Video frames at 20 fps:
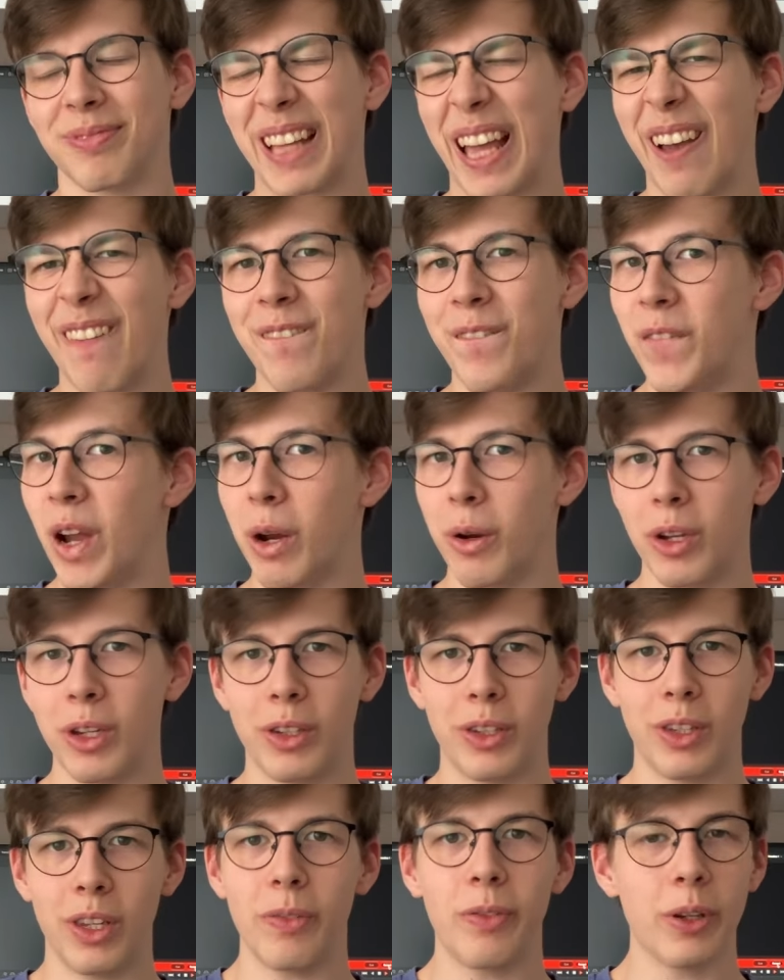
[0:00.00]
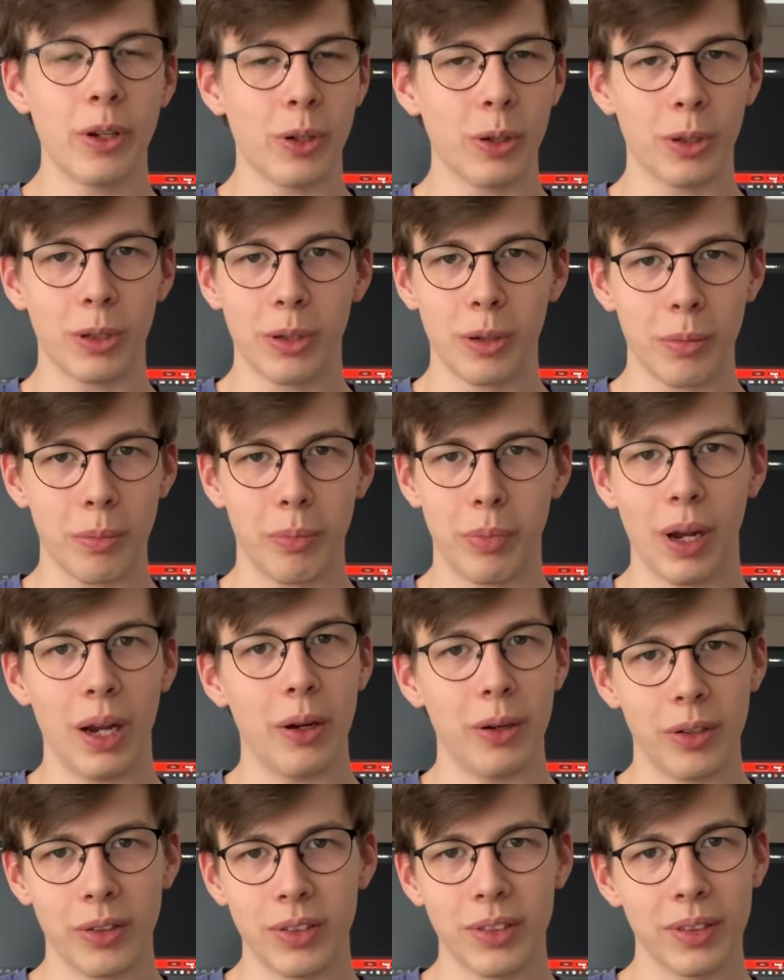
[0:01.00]
a very difficult
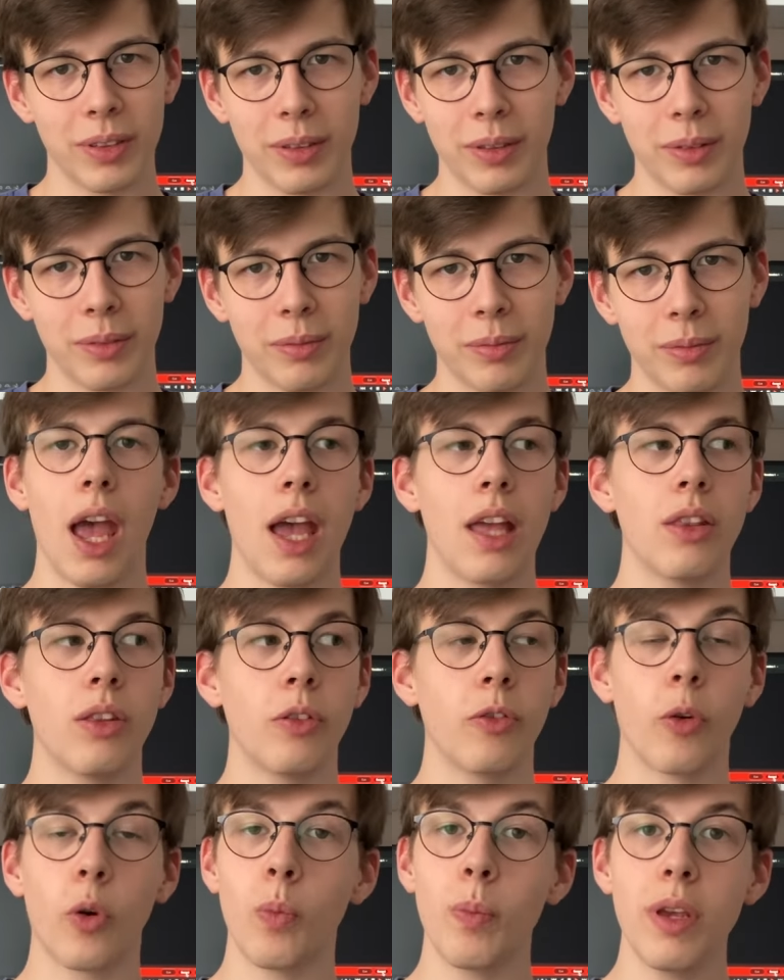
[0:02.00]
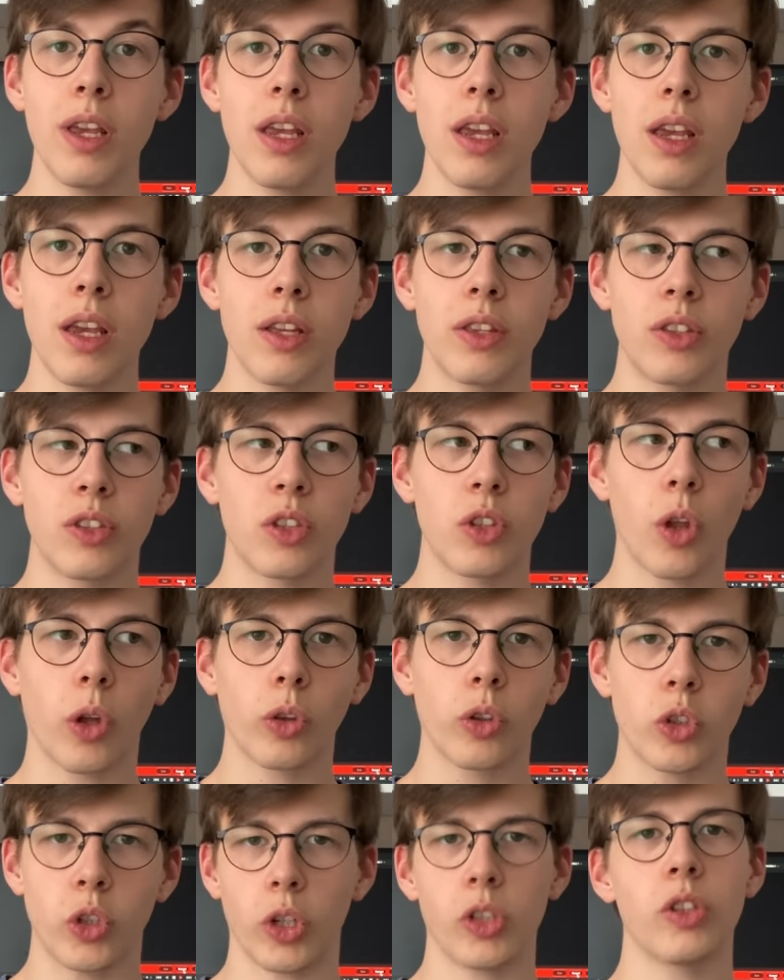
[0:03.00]
comparison. And for me, it's
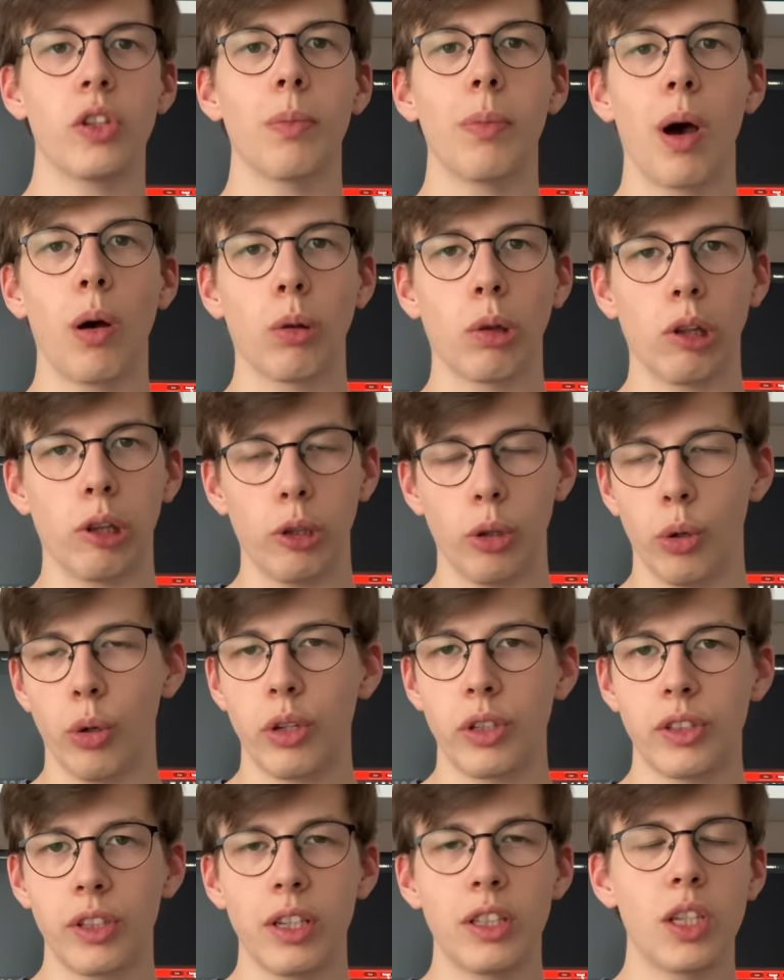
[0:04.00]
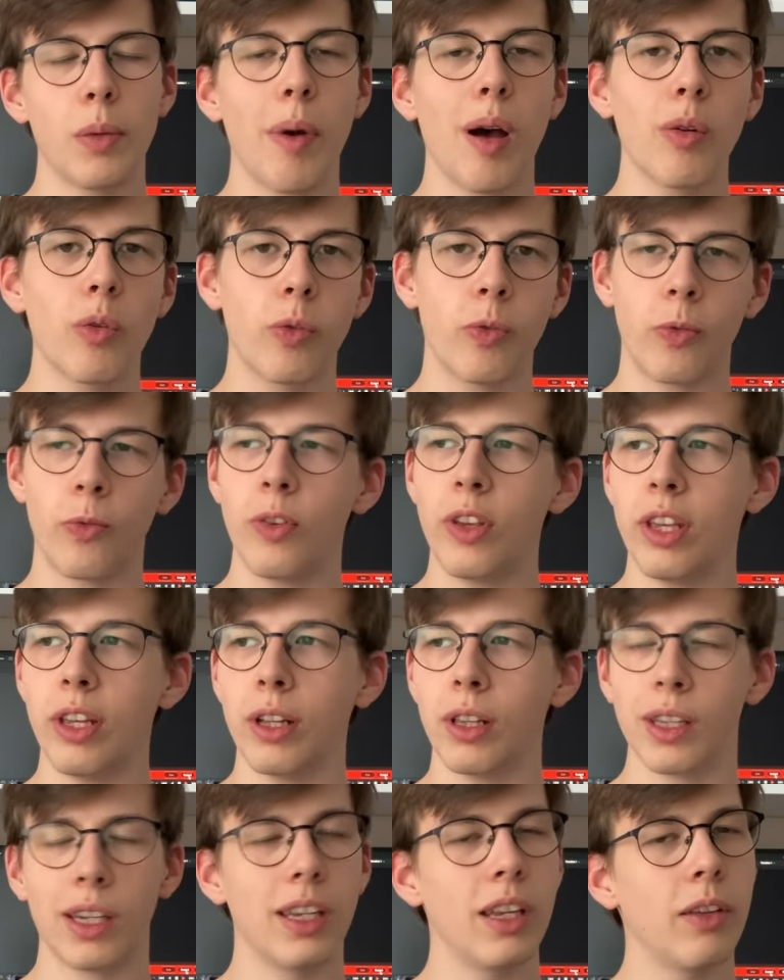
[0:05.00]
not just about looks, it's about
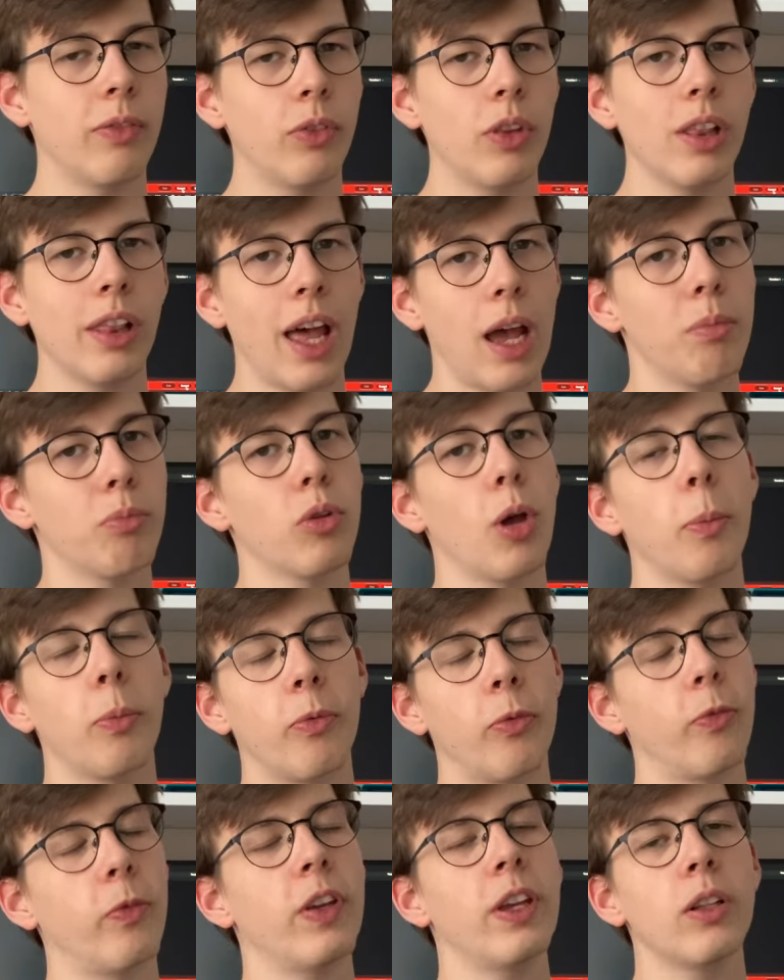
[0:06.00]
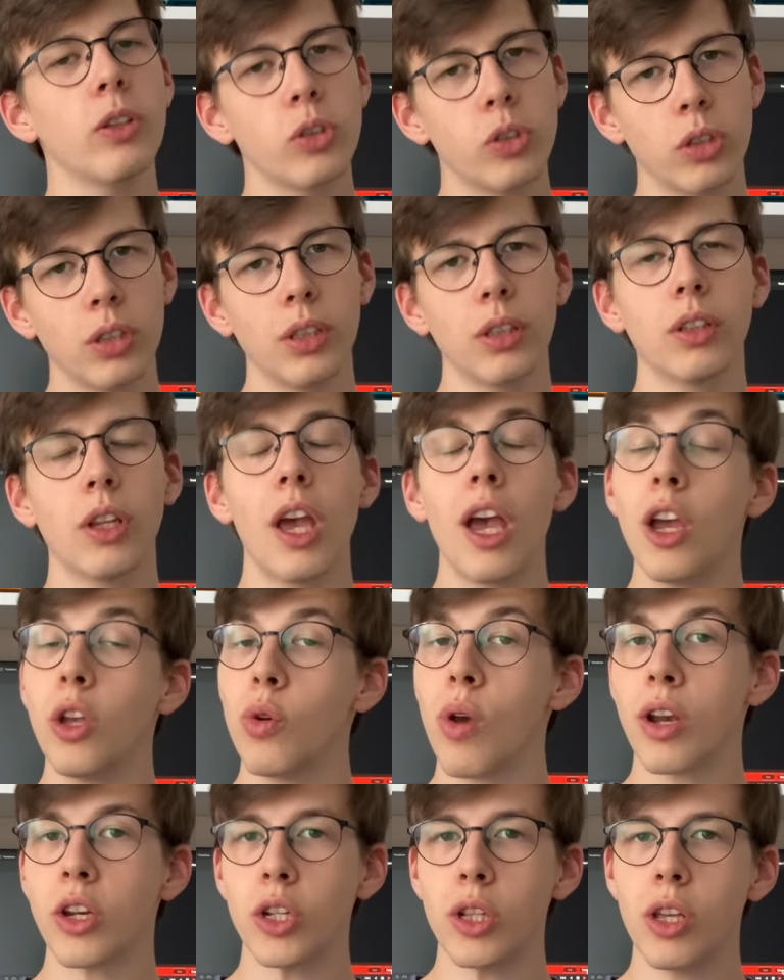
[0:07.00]
feel. And if the laptop feels good,
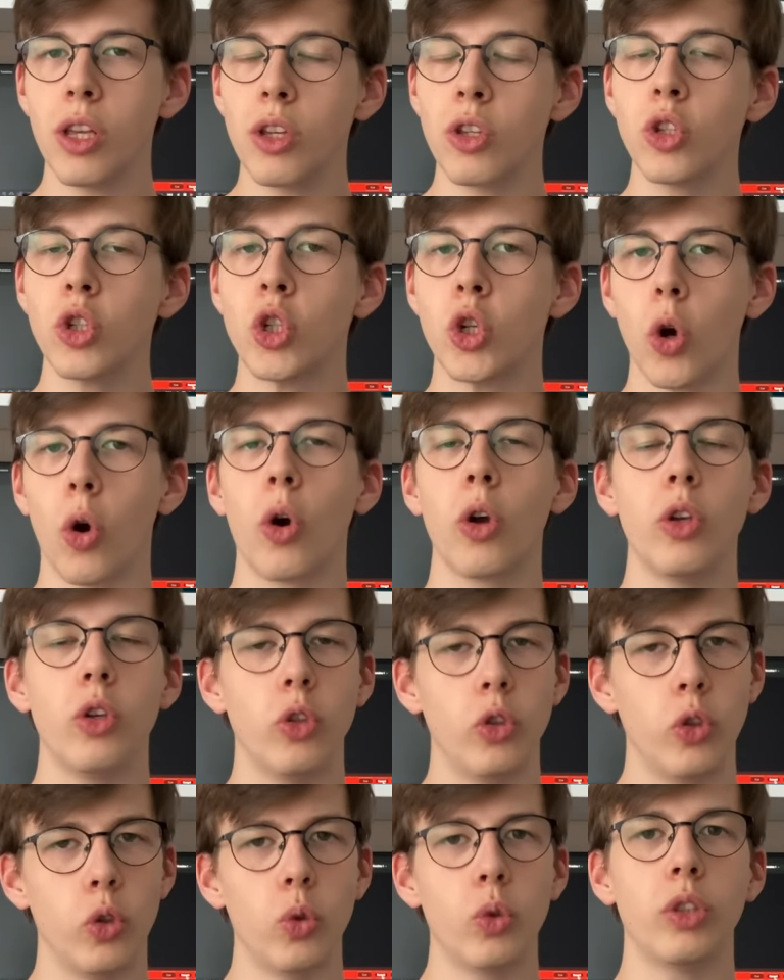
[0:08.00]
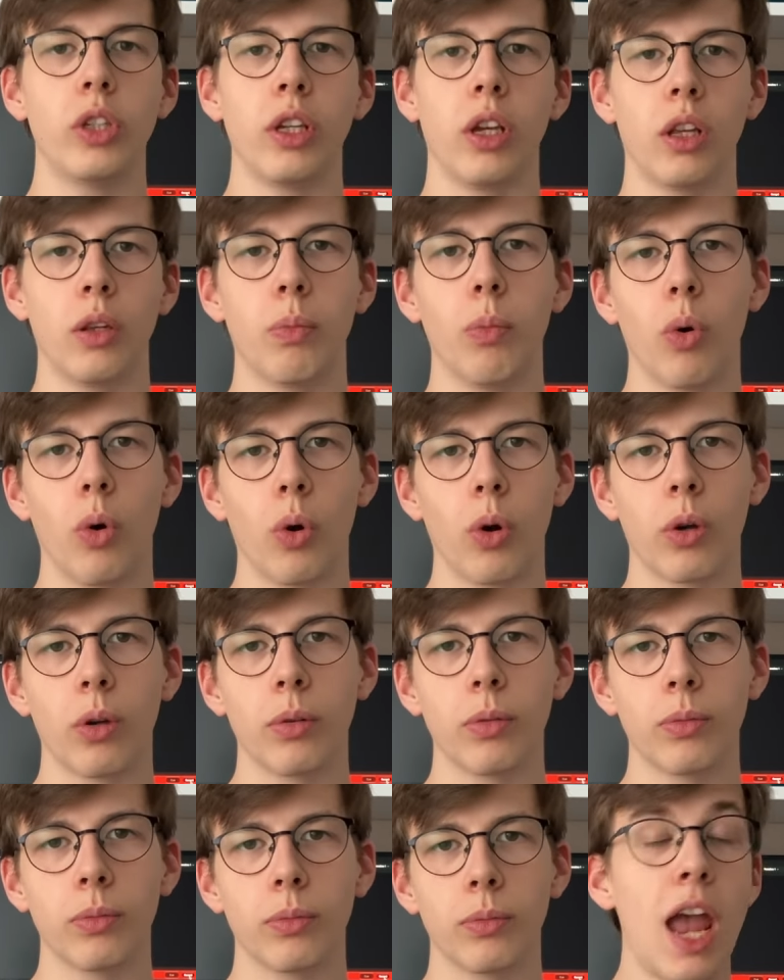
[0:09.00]
you actually enjoy using it more.
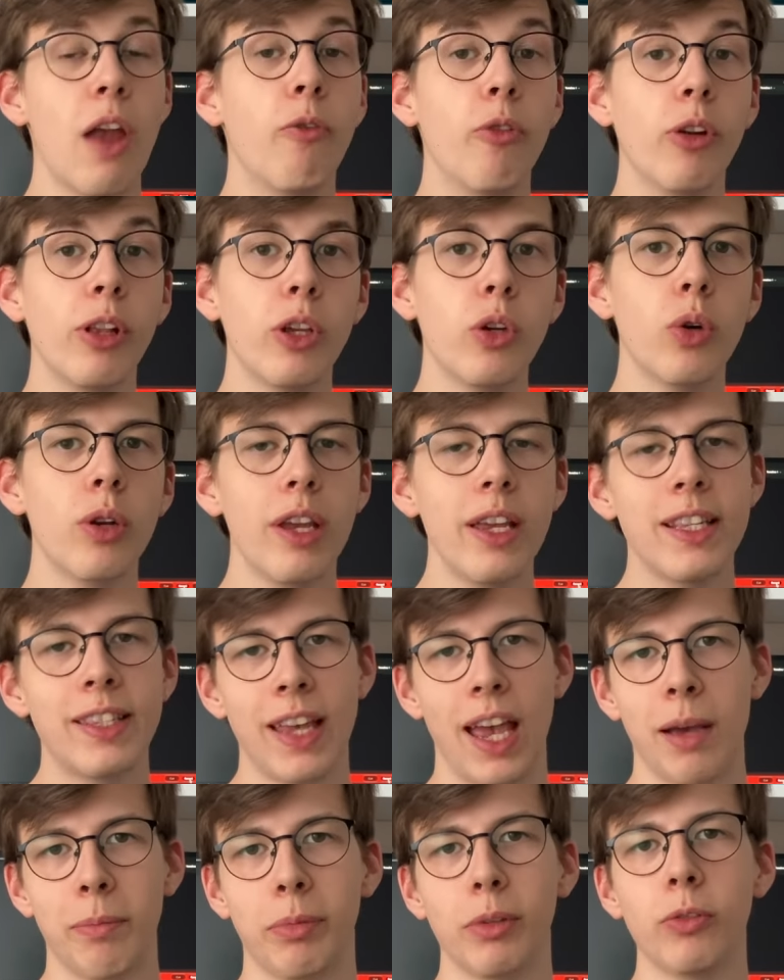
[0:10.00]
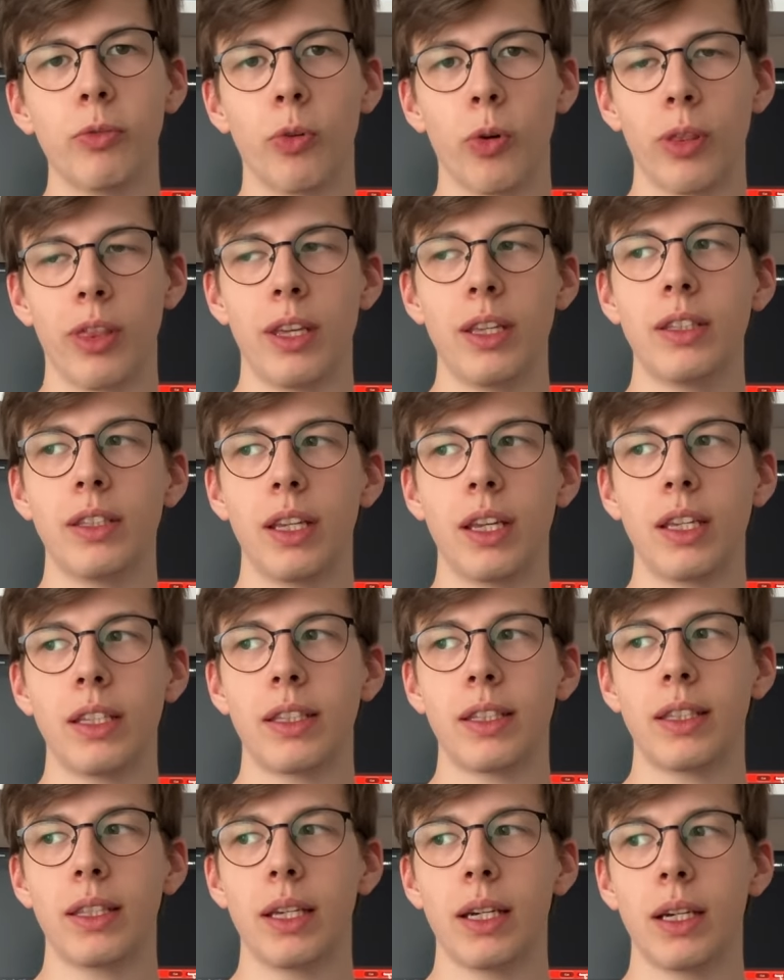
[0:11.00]
A really good example for this
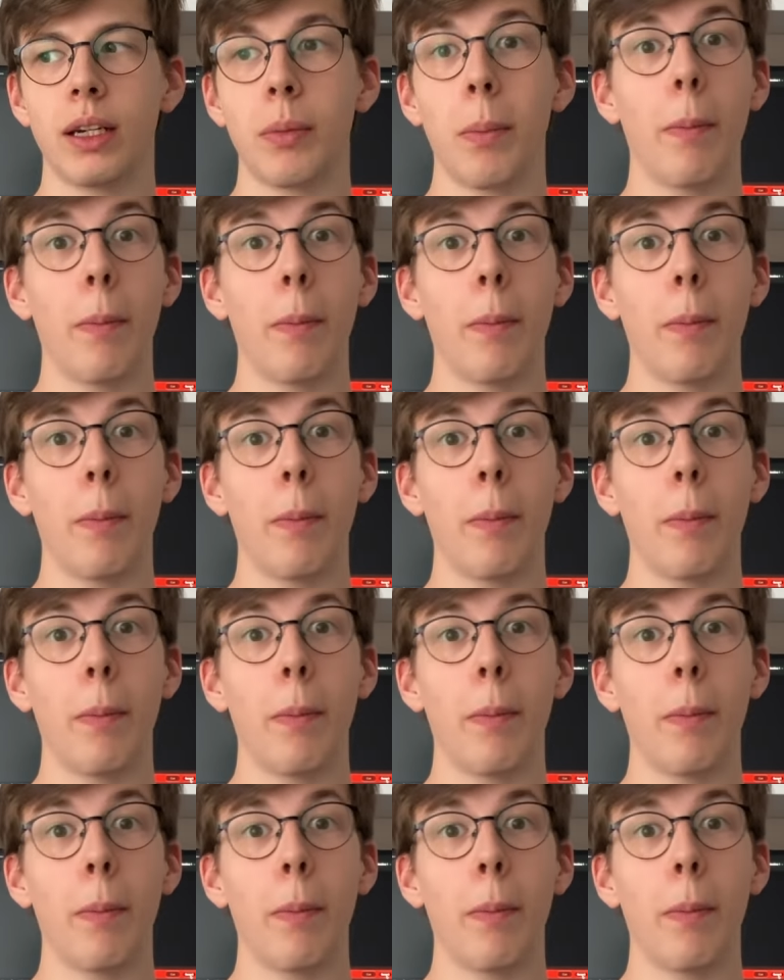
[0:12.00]
is the